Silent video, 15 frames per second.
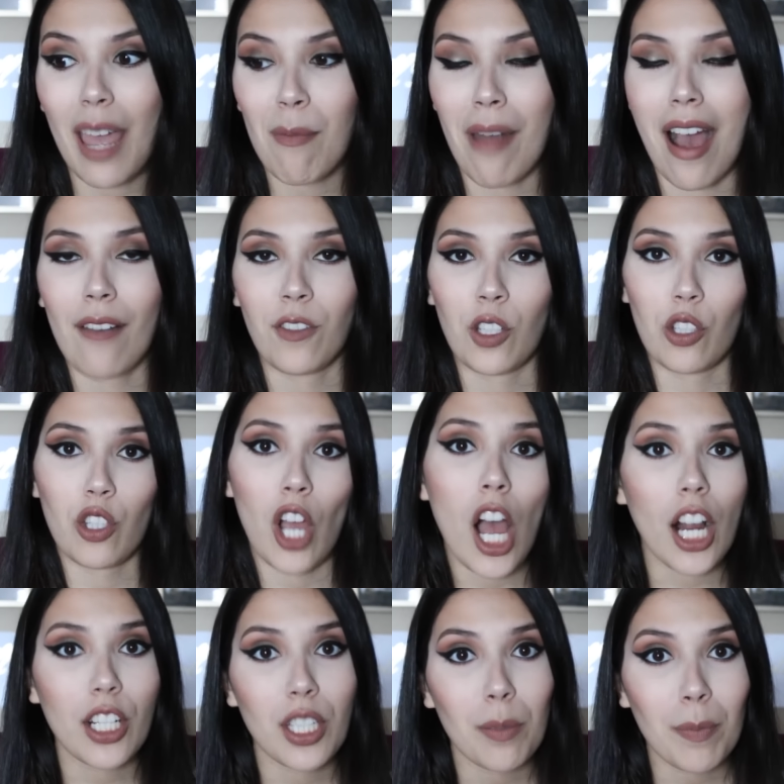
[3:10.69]
I'm gonna have to
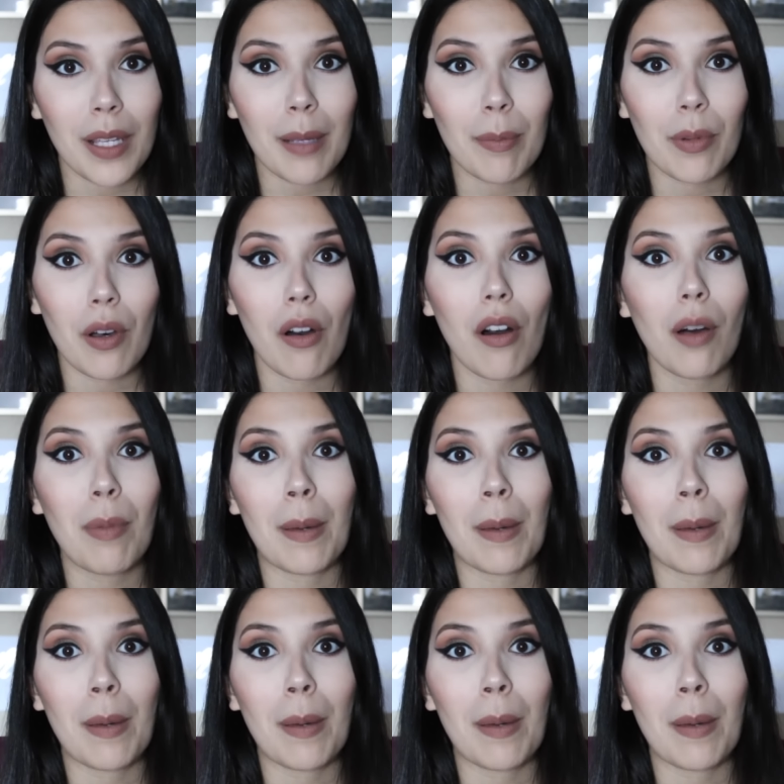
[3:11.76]
talk to people.